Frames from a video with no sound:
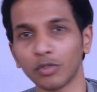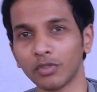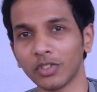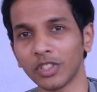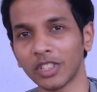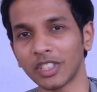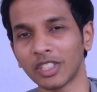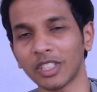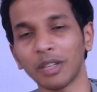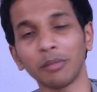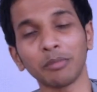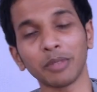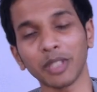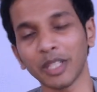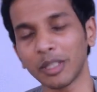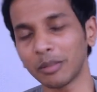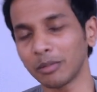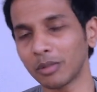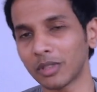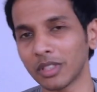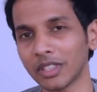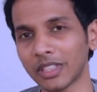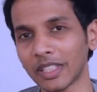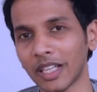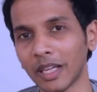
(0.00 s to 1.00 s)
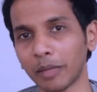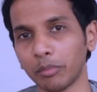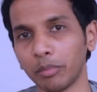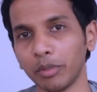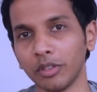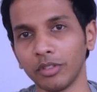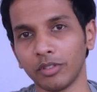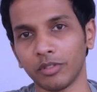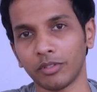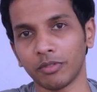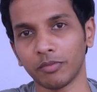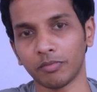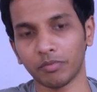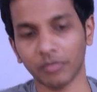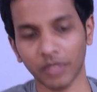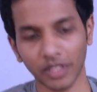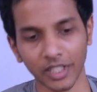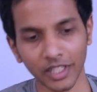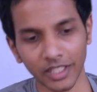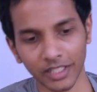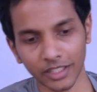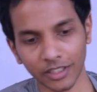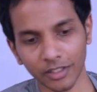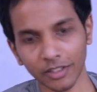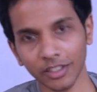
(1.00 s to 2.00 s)
Sometimes this happens.
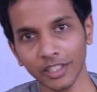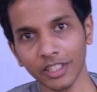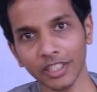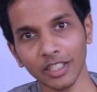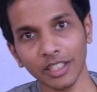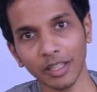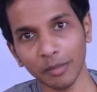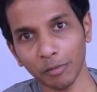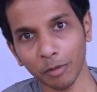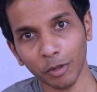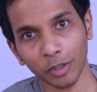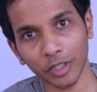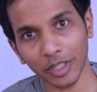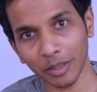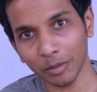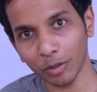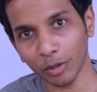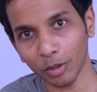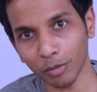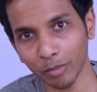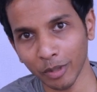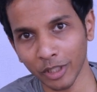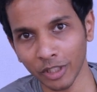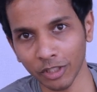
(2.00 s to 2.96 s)
Like today, I'm not able to